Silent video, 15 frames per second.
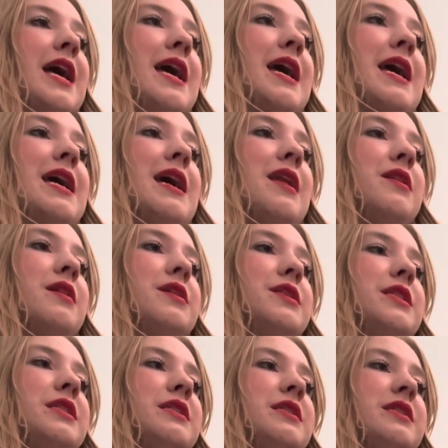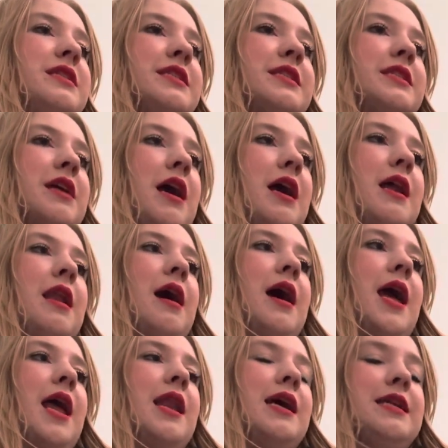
a London Skyline